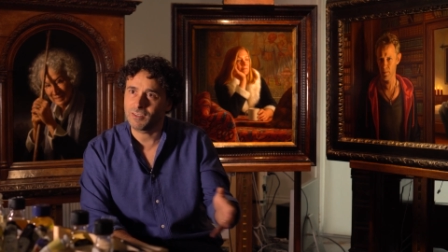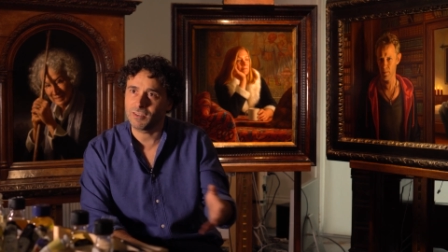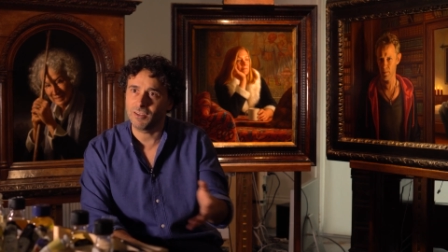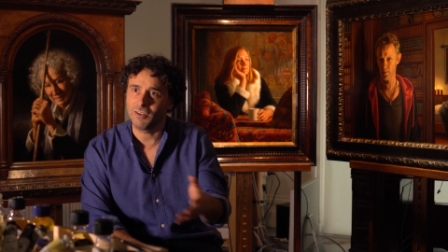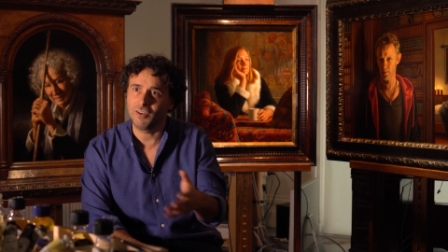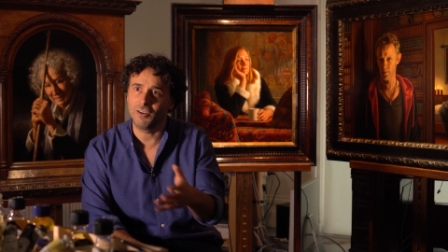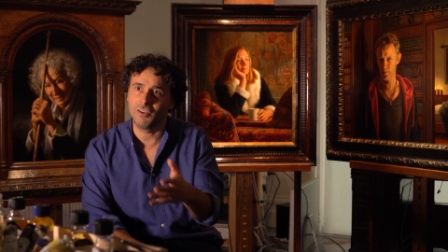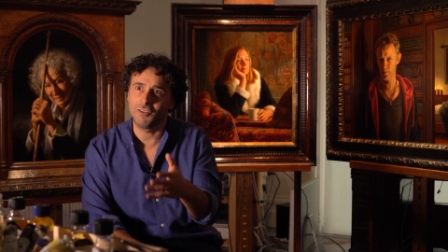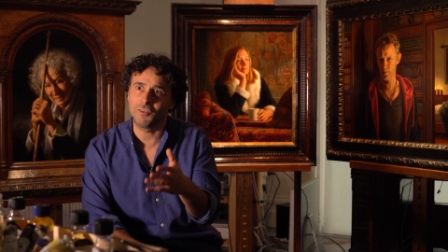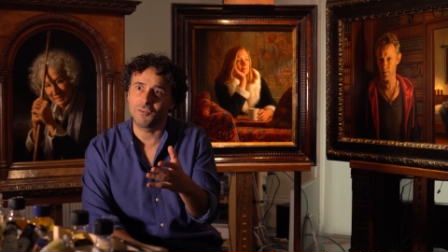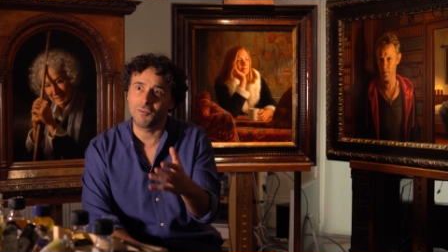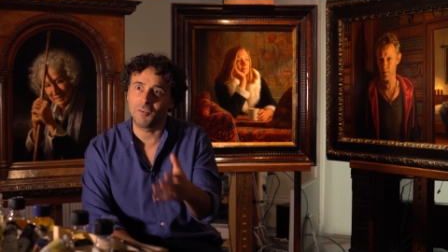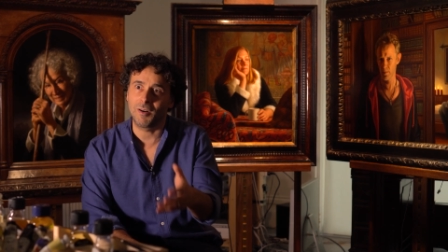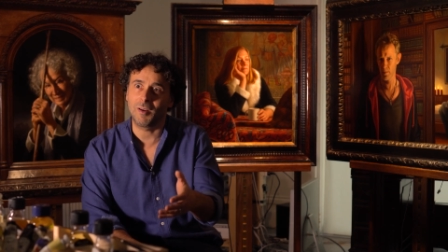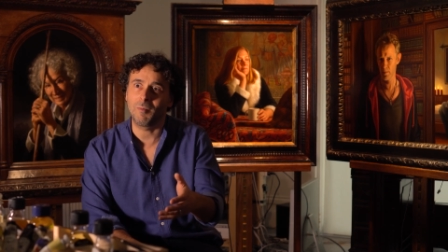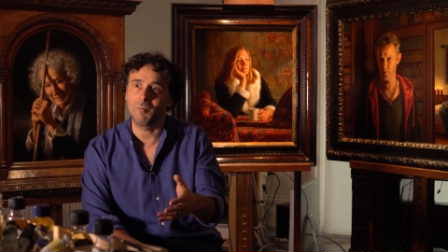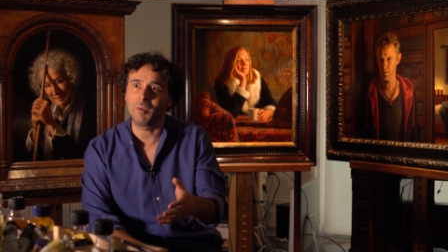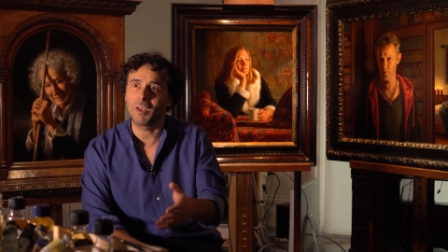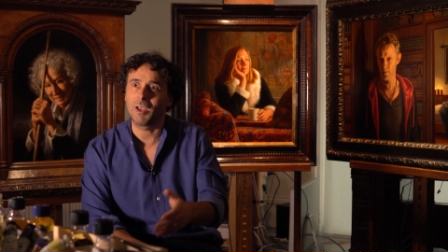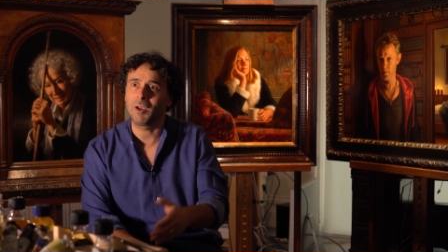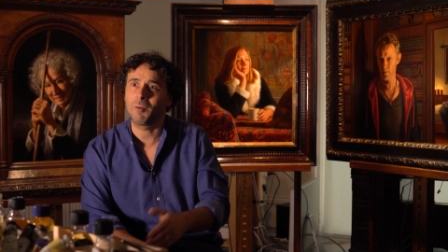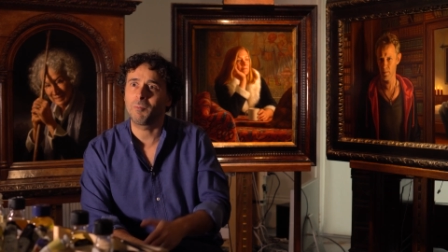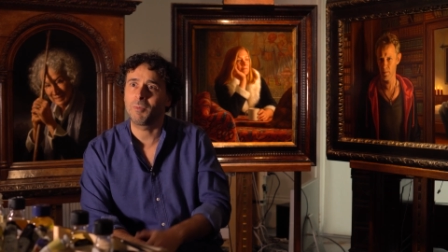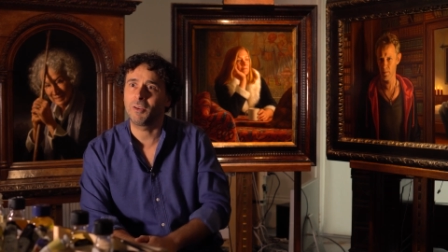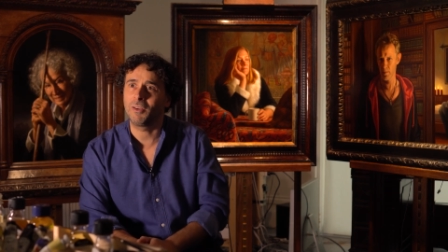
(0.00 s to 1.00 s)
and her
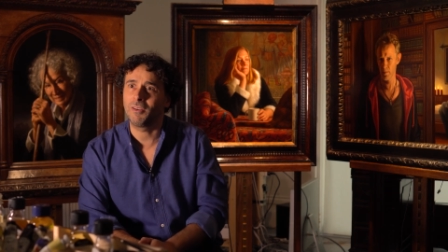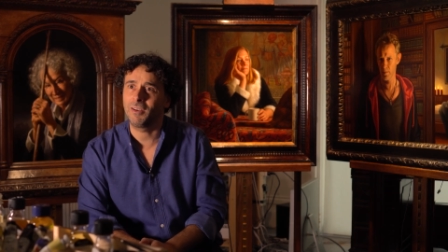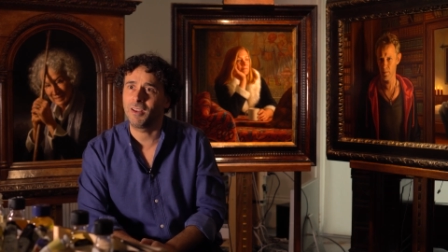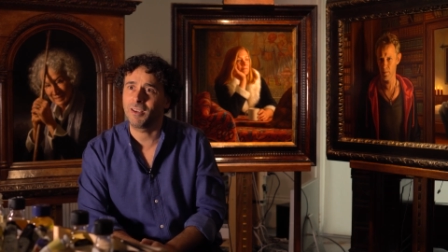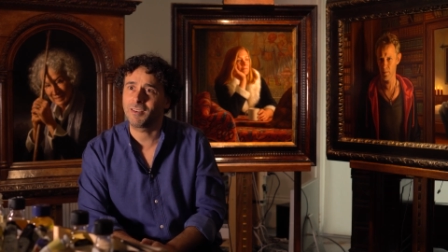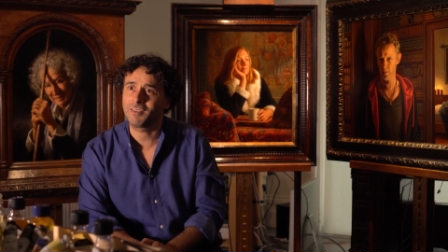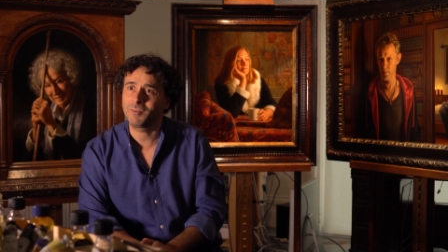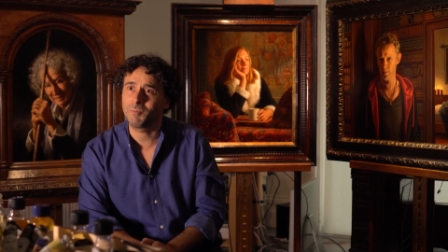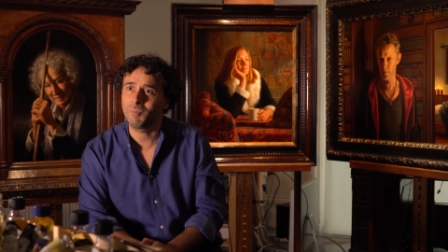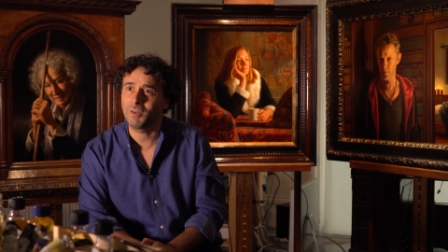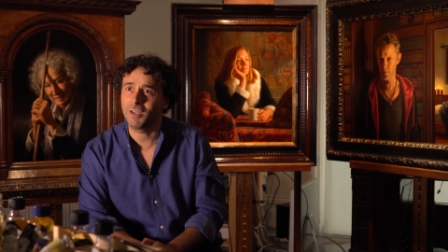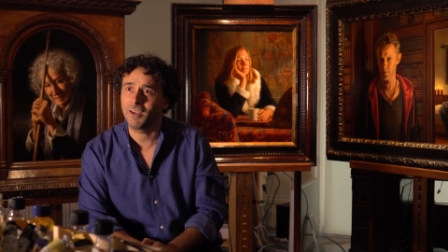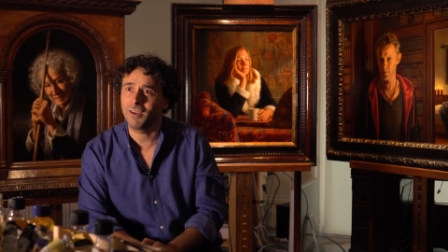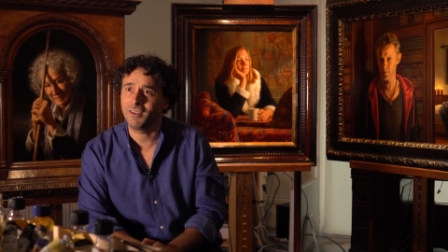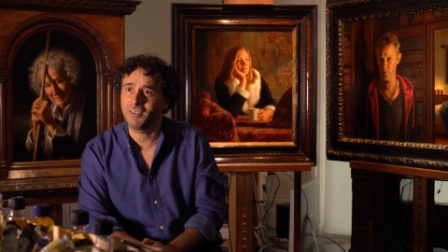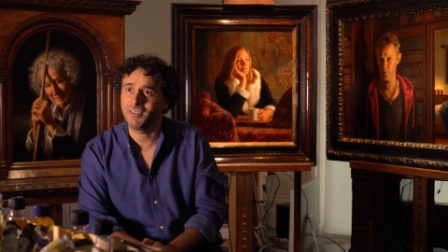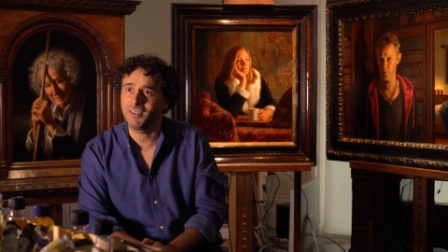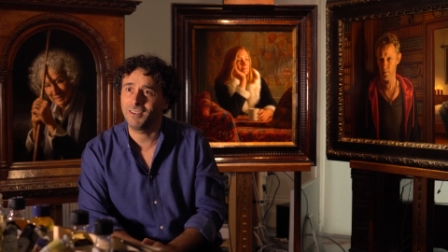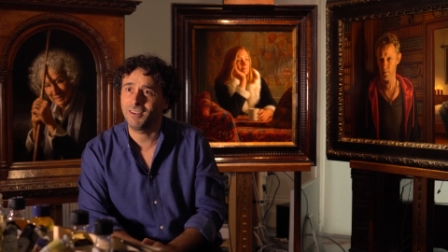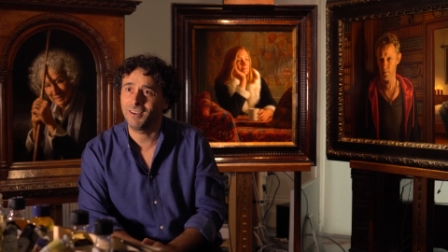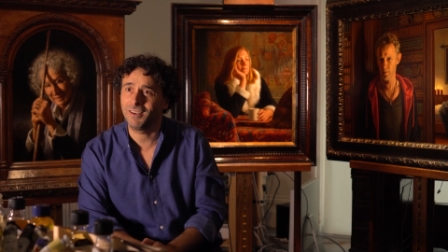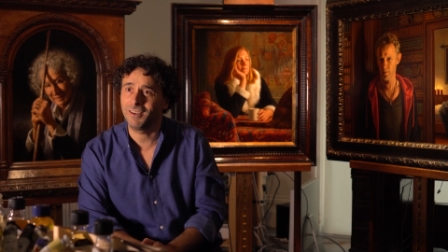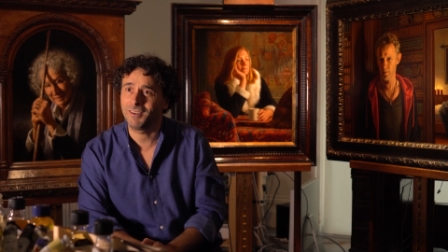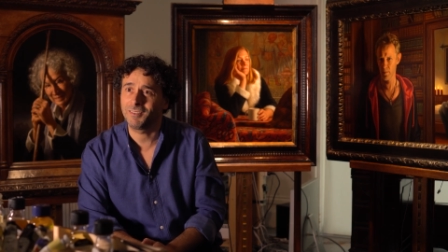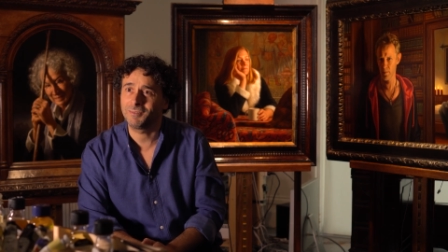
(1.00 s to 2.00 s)
dreaming up her next big
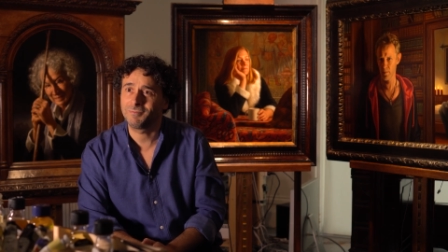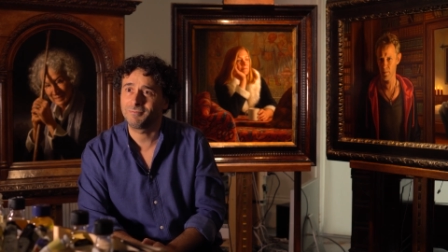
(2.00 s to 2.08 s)
idea.